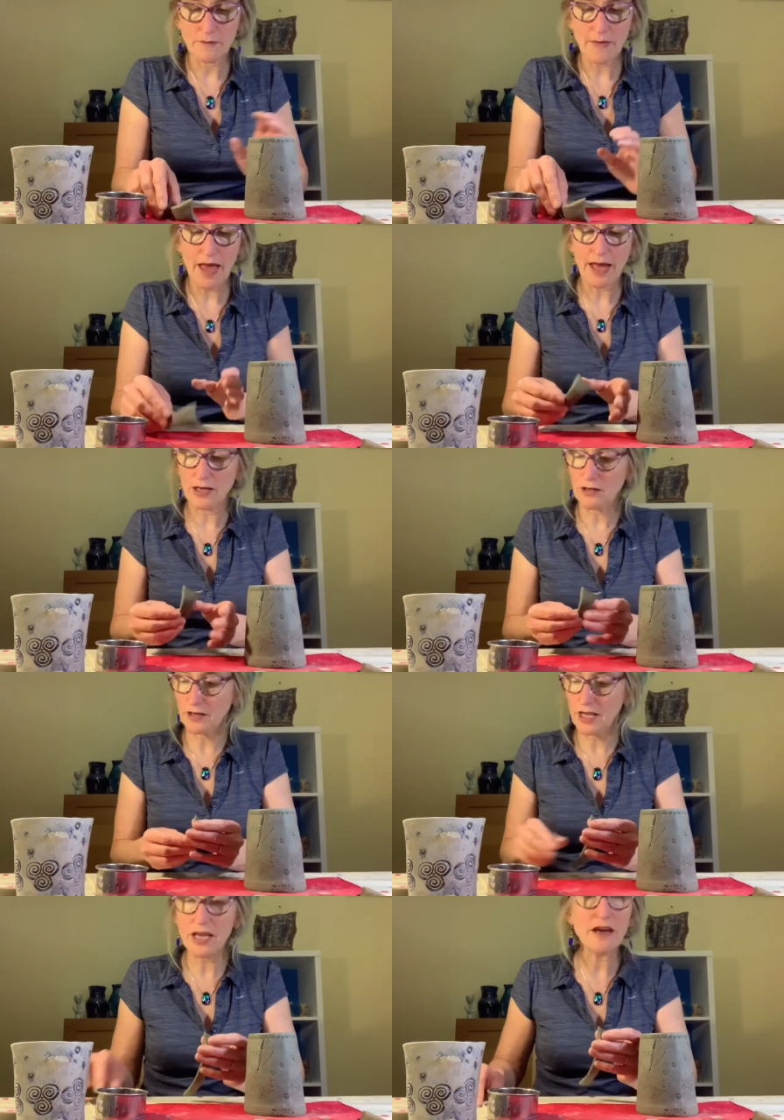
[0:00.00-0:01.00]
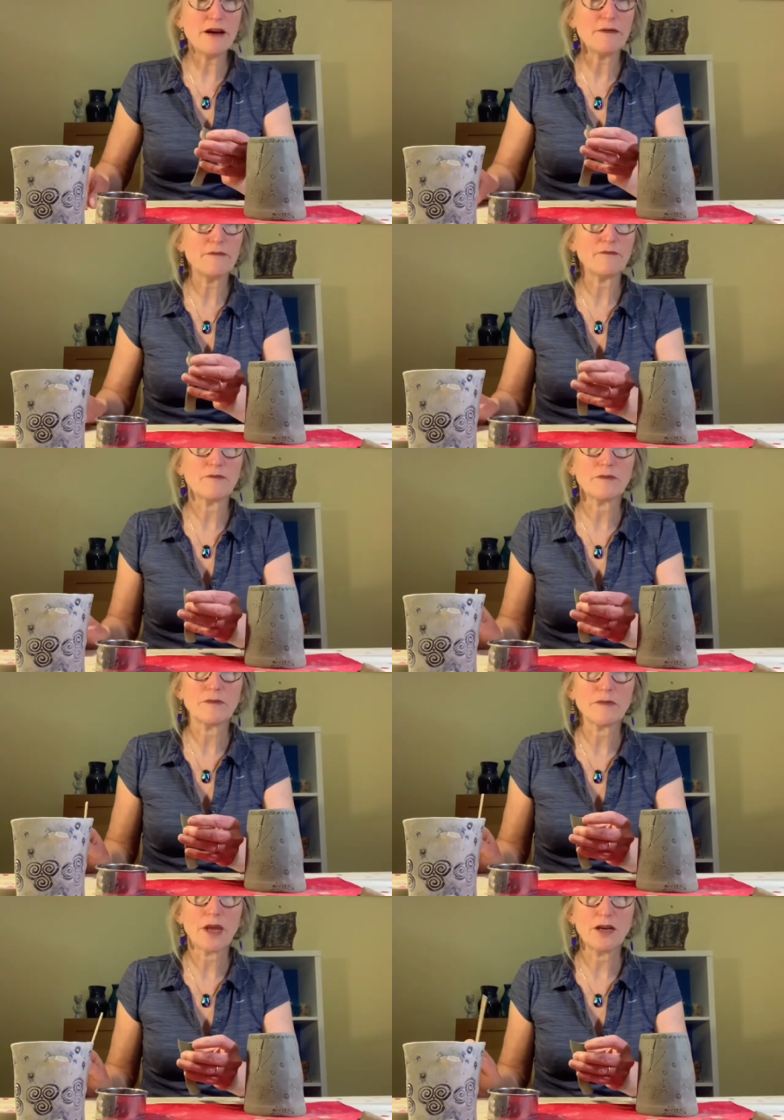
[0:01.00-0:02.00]
and on here
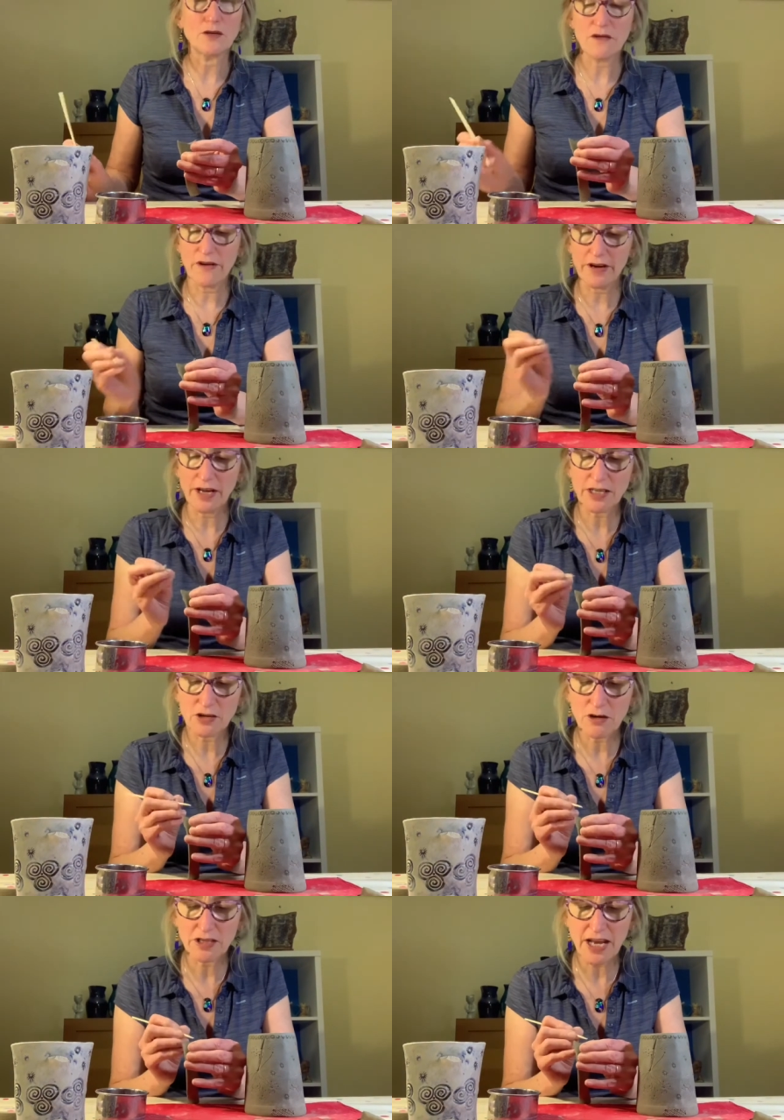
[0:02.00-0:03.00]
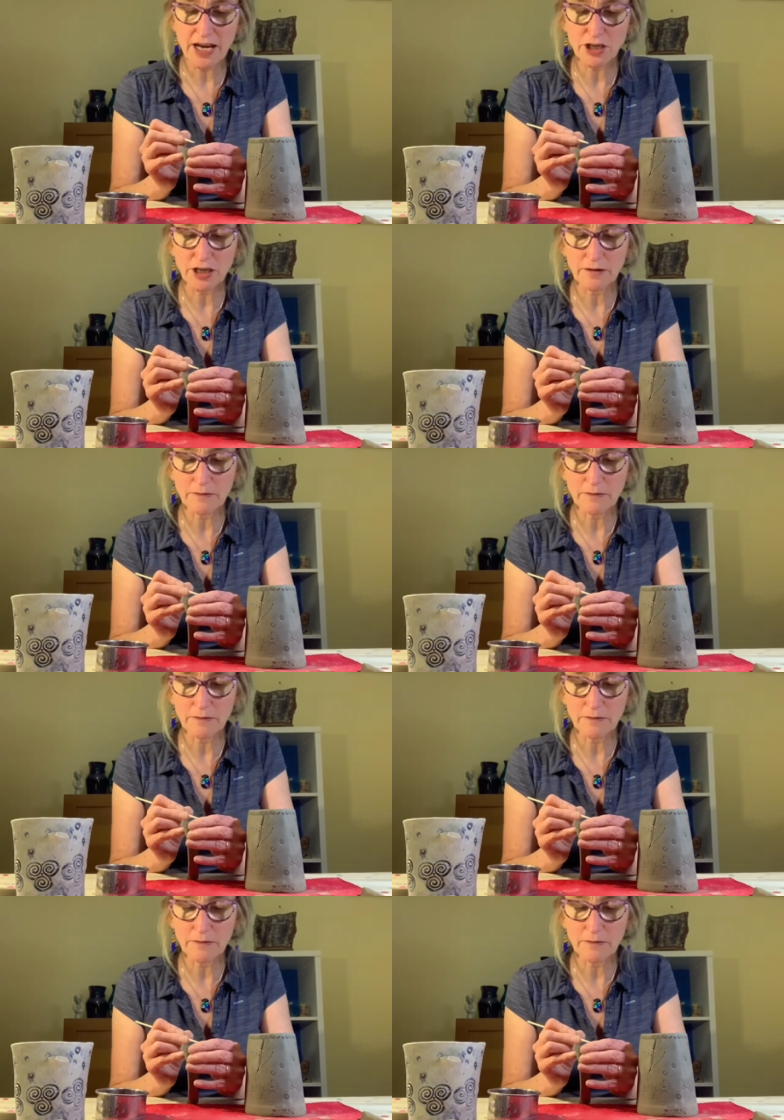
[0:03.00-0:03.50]
do a very nice cross hatching,